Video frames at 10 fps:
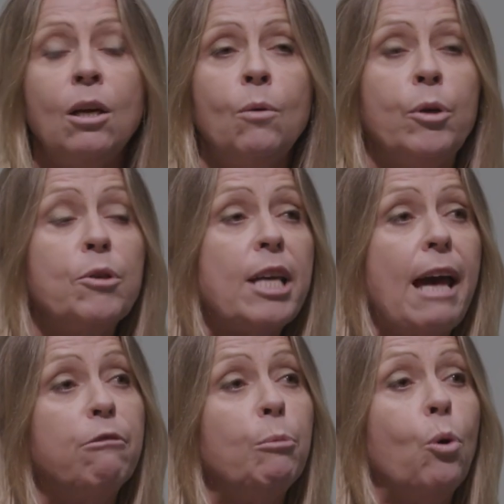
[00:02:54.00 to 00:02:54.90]
We also
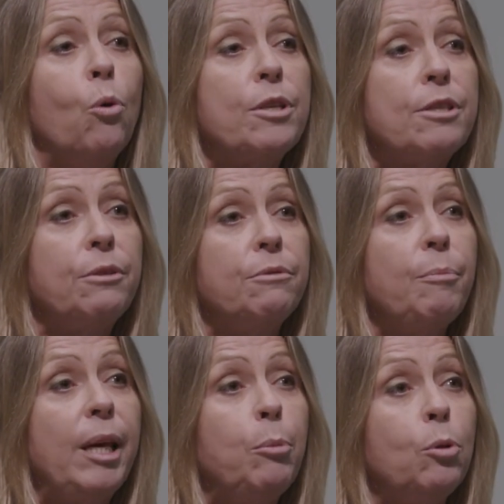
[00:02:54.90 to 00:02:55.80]
have reports
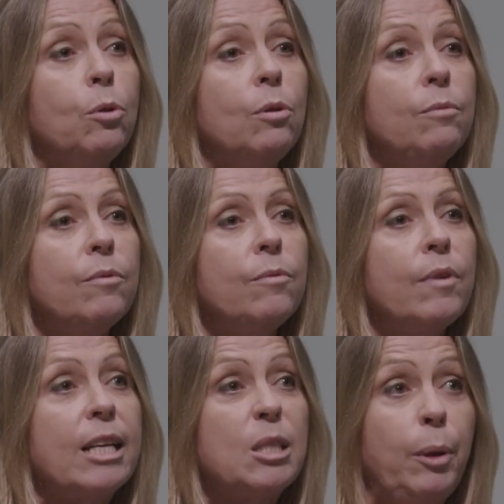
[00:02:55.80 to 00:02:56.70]
of people
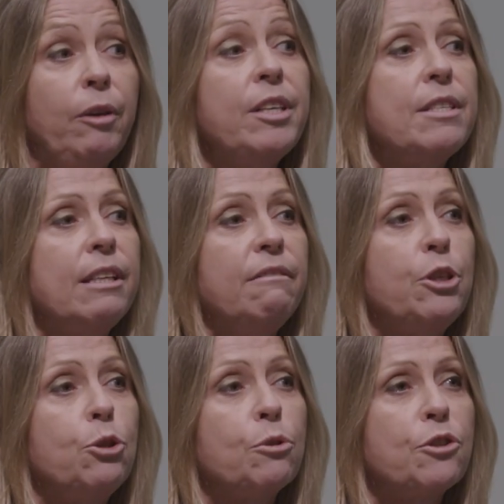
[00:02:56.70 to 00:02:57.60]
experiencing
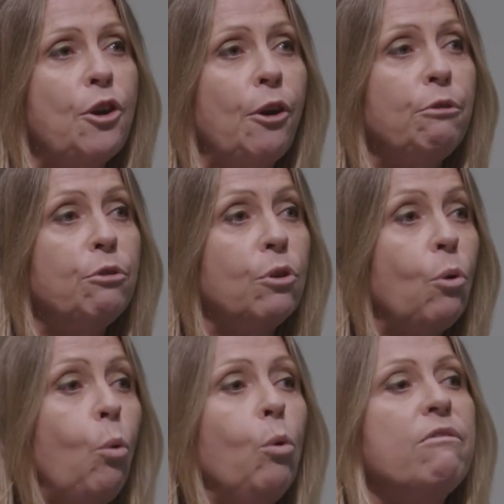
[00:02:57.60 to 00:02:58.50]
visual snow for
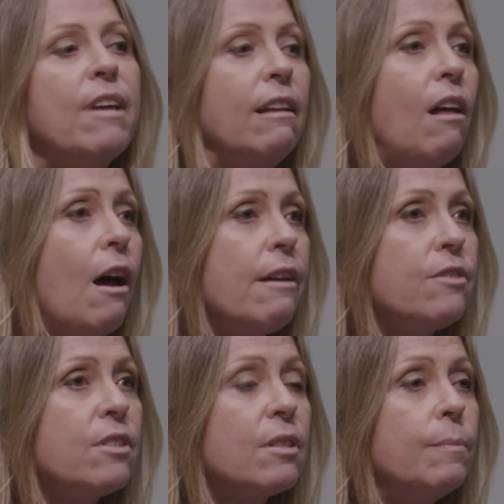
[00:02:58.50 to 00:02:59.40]
all of their
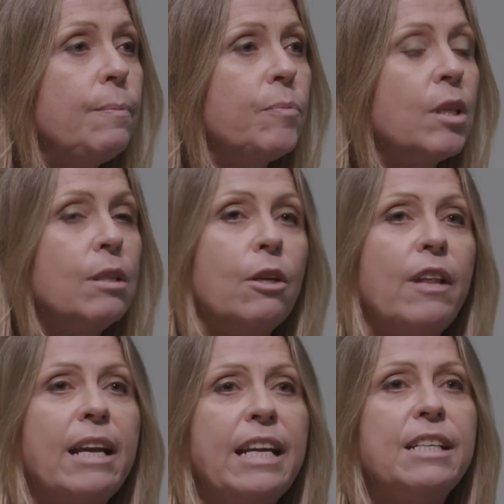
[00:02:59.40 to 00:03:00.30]
lives. So
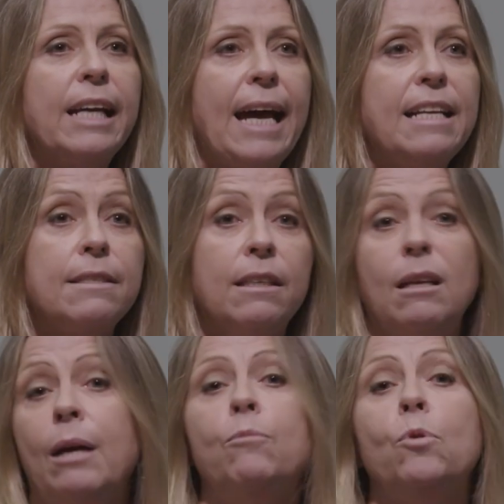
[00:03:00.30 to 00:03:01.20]
that indicates that
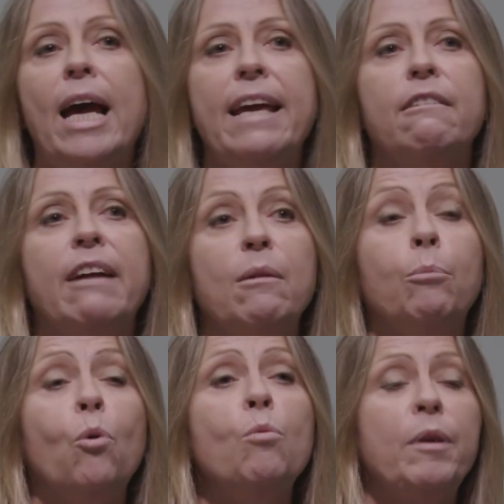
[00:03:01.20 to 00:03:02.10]
they're either
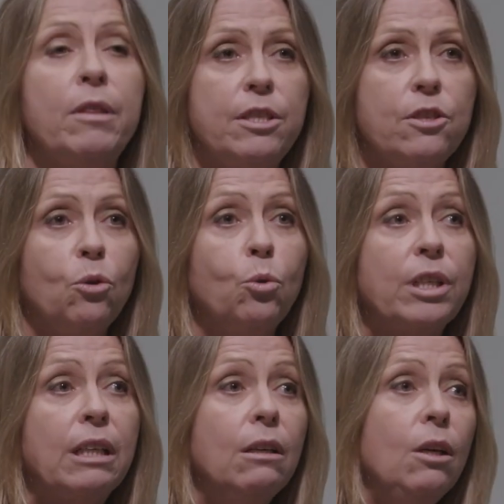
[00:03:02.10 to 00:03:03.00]
born with the
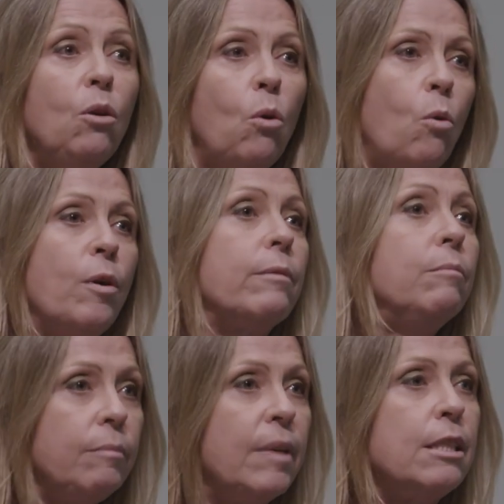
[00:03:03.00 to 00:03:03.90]
disorder or
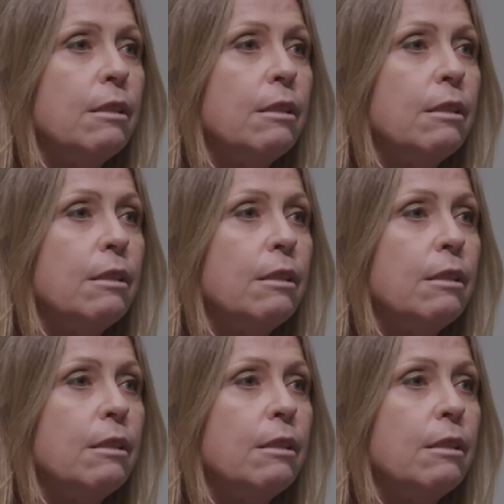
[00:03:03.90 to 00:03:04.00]
it